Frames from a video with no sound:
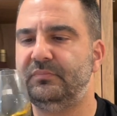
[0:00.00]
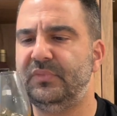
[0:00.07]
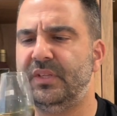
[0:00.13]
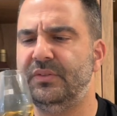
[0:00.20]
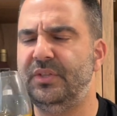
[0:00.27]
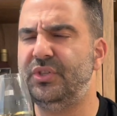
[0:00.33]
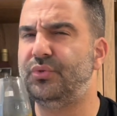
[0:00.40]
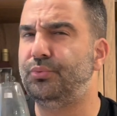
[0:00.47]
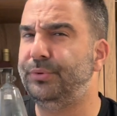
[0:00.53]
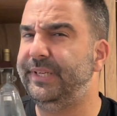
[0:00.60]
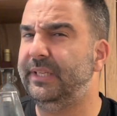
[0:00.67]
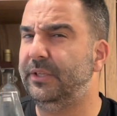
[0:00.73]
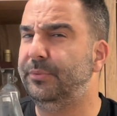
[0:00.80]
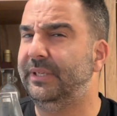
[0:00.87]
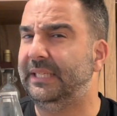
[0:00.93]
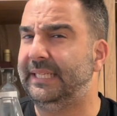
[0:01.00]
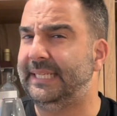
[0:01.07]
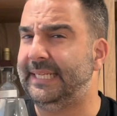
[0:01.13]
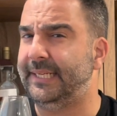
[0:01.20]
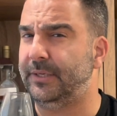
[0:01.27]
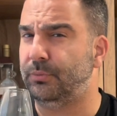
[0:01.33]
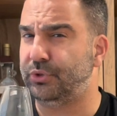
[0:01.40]
This really
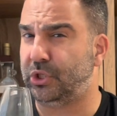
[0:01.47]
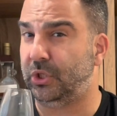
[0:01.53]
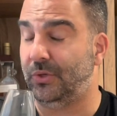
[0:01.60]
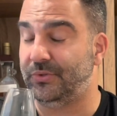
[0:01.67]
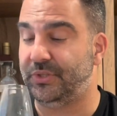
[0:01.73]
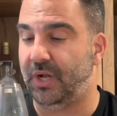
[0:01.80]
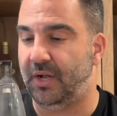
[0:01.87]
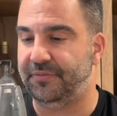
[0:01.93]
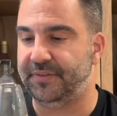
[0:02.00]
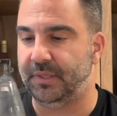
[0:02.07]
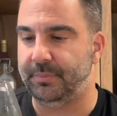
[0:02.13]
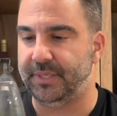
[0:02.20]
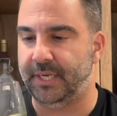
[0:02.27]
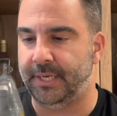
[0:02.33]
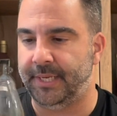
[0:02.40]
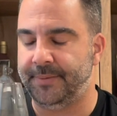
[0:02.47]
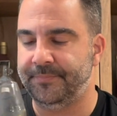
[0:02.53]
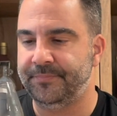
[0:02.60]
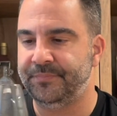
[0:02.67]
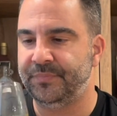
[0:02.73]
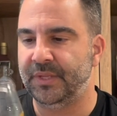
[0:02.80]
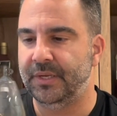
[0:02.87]
needed, it was closed off in the beginning.
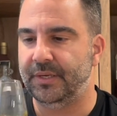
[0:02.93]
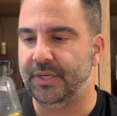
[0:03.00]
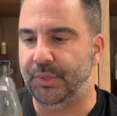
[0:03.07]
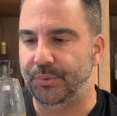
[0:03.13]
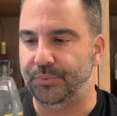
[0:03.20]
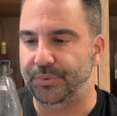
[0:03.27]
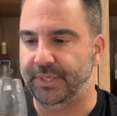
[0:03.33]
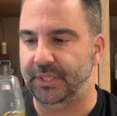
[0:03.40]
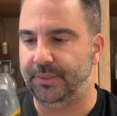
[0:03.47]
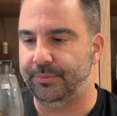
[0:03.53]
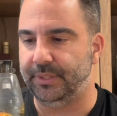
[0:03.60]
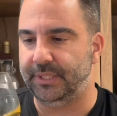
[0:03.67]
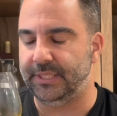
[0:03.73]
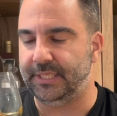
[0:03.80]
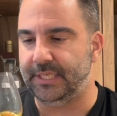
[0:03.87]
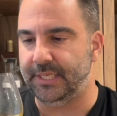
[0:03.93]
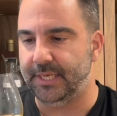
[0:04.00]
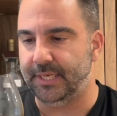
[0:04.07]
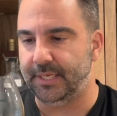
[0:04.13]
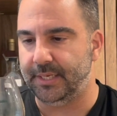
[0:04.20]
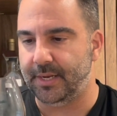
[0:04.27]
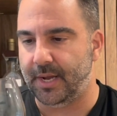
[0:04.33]
It really
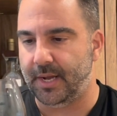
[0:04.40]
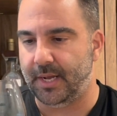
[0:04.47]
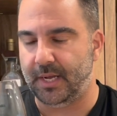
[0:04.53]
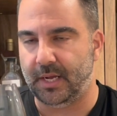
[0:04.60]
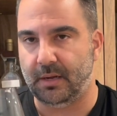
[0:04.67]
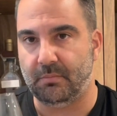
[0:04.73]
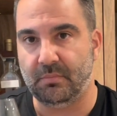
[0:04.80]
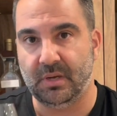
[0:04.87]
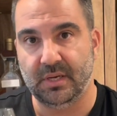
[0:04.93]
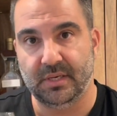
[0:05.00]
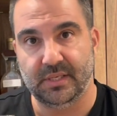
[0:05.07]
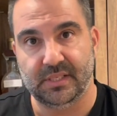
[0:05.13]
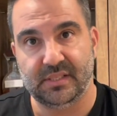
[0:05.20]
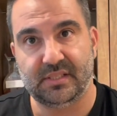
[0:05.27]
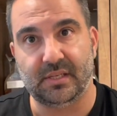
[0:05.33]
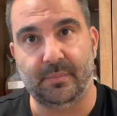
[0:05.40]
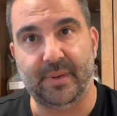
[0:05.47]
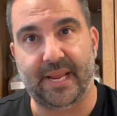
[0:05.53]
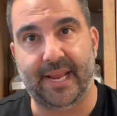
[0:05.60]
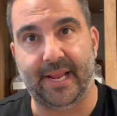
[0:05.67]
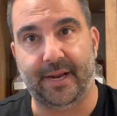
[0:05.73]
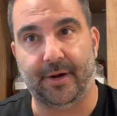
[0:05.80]
needed some
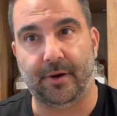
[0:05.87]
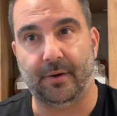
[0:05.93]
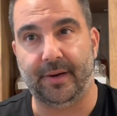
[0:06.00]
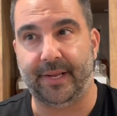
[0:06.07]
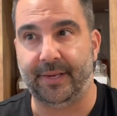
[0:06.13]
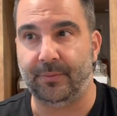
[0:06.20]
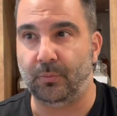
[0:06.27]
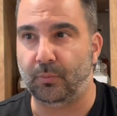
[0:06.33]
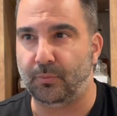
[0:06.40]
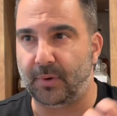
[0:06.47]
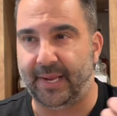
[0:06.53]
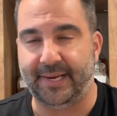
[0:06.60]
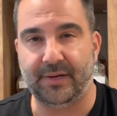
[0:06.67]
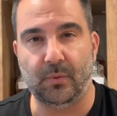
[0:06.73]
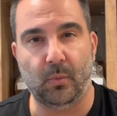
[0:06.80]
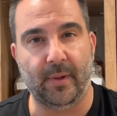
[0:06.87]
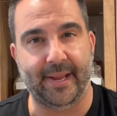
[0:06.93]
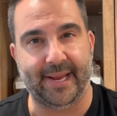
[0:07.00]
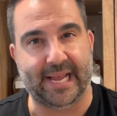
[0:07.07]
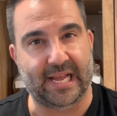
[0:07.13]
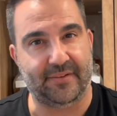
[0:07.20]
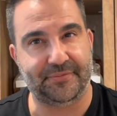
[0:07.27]
air, and right away
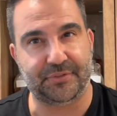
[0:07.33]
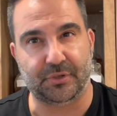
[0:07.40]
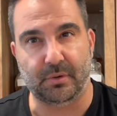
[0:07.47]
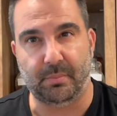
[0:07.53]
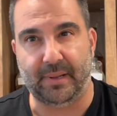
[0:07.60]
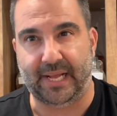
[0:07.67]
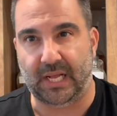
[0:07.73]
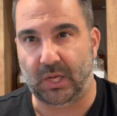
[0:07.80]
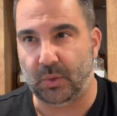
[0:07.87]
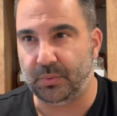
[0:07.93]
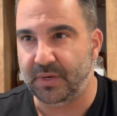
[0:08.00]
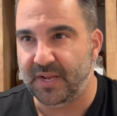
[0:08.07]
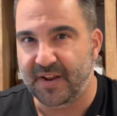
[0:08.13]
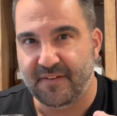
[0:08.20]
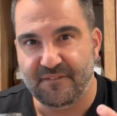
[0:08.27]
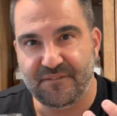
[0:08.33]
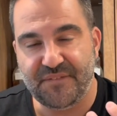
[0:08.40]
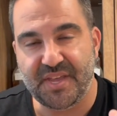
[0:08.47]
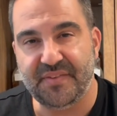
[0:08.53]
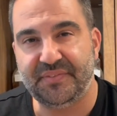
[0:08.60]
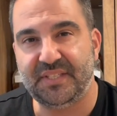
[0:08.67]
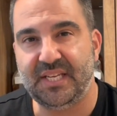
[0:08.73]
after about
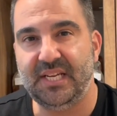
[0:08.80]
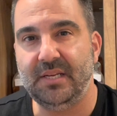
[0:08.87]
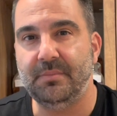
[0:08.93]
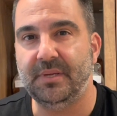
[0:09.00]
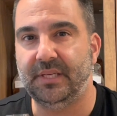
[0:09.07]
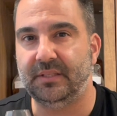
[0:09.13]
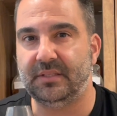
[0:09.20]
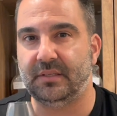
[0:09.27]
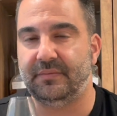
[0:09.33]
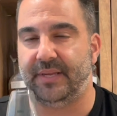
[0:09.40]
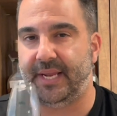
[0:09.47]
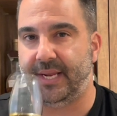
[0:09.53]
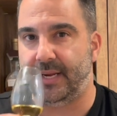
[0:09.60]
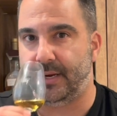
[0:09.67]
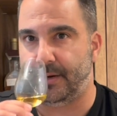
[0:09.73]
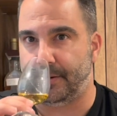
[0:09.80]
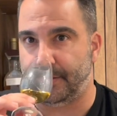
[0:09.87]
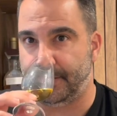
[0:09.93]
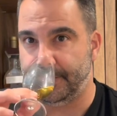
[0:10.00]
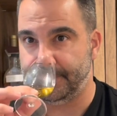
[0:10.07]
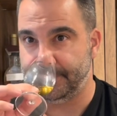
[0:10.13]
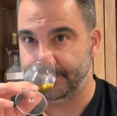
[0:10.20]
15 minutes of air,